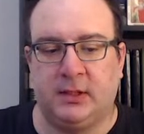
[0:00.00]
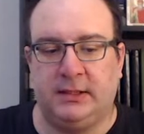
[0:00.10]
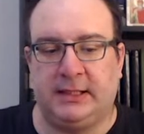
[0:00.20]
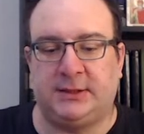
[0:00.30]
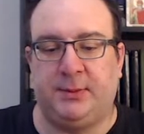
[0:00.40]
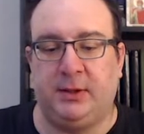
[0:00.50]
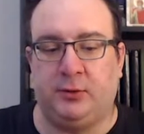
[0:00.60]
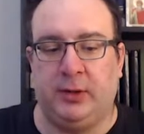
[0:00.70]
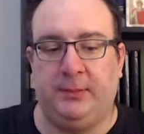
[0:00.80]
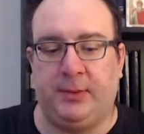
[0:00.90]
that's been
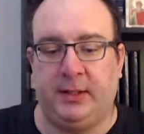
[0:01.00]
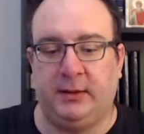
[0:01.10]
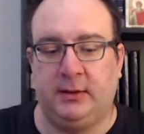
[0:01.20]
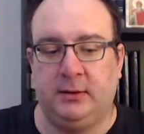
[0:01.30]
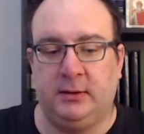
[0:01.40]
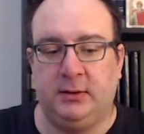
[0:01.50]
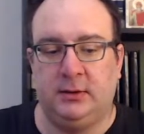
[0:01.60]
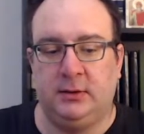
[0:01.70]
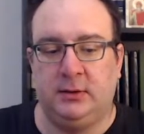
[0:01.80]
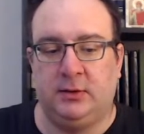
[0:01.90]
creeping
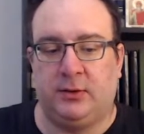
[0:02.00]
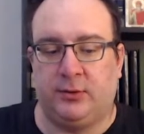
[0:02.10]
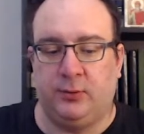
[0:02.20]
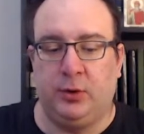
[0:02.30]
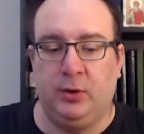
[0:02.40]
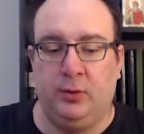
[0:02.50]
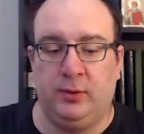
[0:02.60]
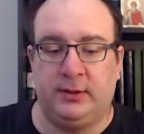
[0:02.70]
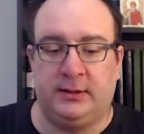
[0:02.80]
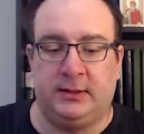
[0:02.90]

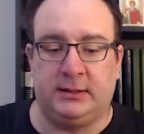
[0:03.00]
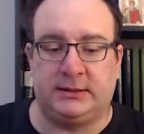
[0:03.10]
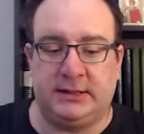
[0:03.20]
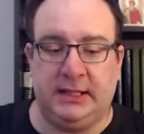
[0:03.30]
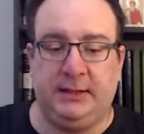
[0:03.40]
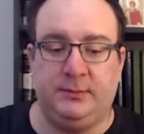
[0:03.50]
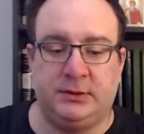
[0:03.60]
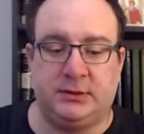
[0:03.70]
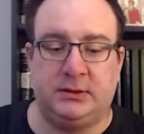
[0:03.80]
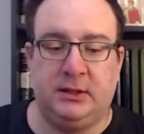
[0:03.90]
through the
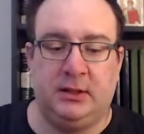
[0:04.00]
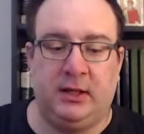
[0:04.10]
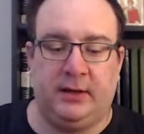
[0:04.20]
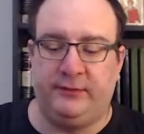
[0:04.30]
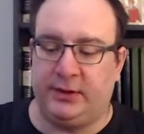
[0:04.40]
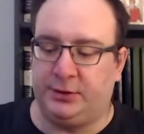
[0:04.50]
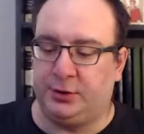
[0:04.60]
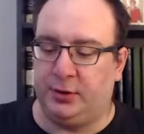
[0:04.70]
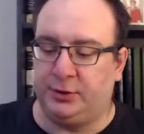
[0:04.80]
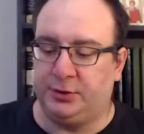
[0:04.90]
seams of the
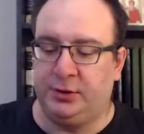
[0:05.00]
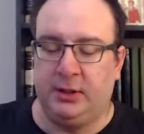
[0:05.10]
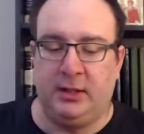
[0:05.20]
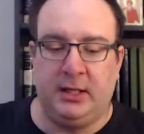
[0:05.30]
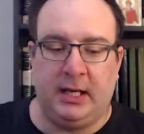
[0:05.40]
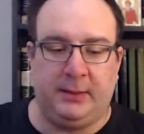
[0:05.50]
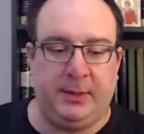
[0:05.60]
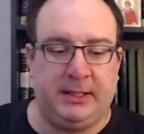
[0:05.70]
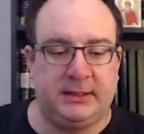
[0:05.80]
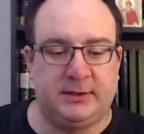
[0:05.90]
church. And
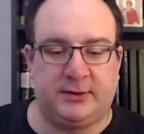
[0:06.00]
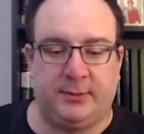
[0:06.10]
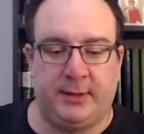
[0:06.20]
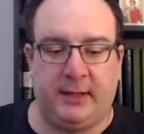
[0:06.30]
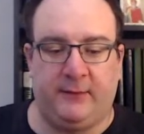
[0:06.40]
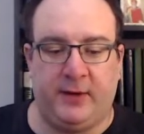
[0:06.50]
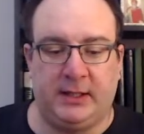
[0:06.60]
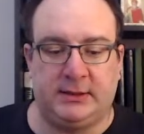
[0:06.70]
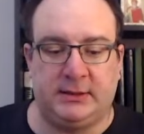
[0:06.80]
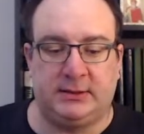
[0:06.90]
because of someone like
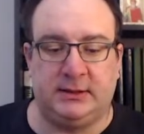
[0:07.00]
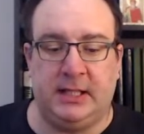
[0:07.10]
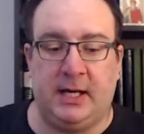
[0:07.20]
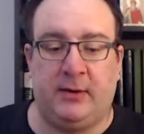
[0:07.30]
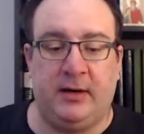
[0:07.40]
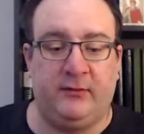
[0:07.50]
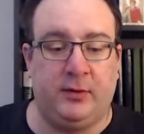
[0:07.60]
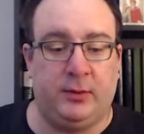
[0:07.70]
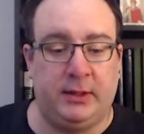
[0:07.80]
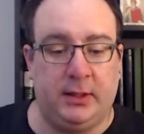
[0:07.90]
Francis, now
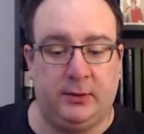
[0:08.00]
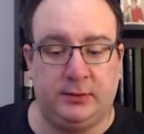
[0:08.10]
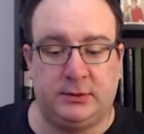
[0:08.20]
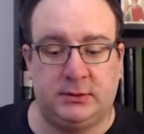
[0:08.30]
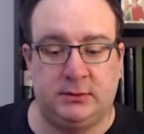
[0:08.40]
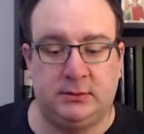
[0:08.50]
everyone knows.